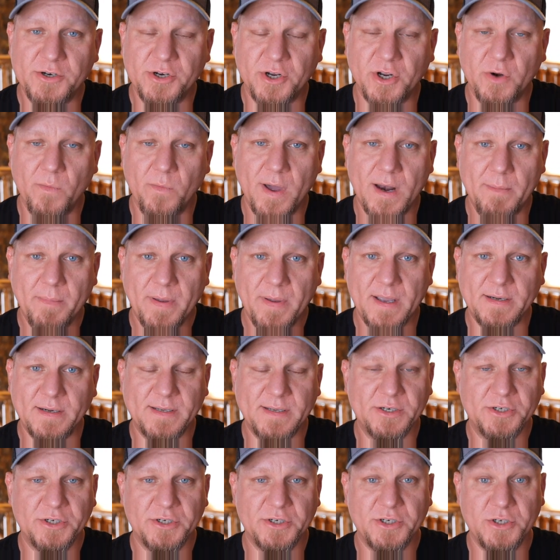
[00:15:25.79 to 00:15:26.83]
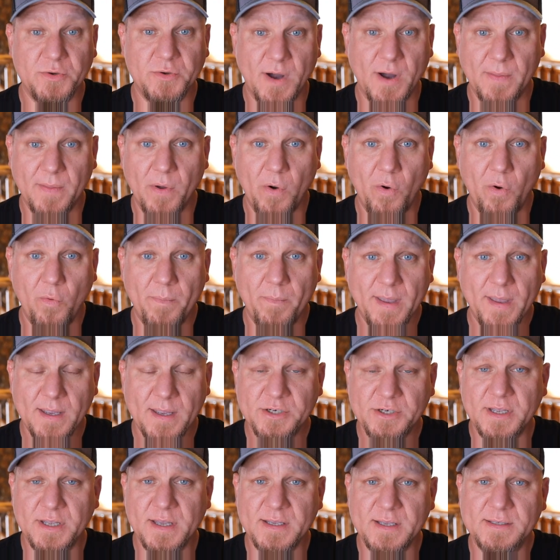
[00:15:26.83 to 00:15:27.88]
that you're going to want to pay attention to on the
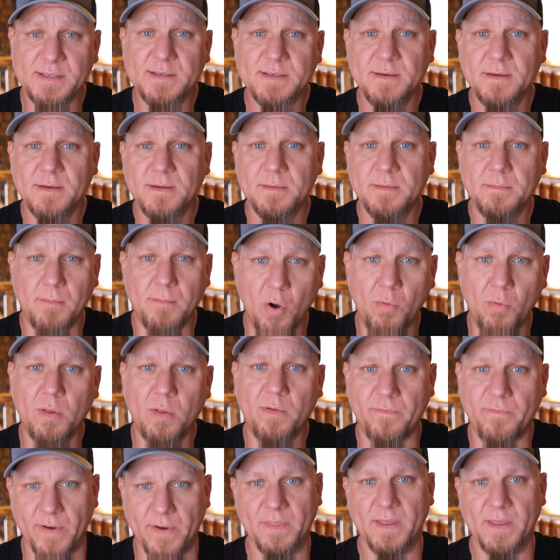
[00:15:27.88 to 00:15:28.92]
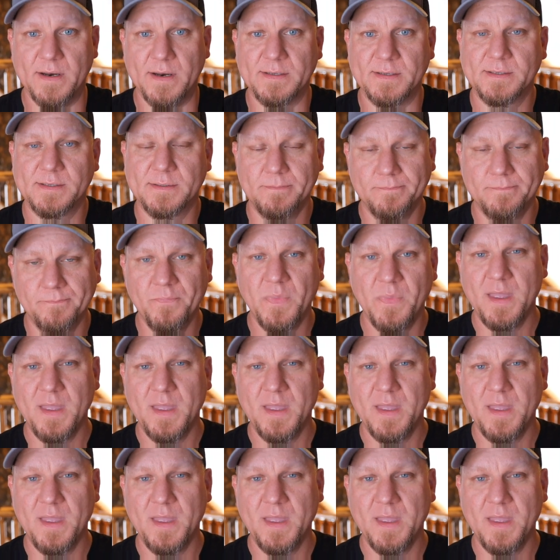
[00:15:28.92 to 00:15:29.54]
homepage is mobile friendliness.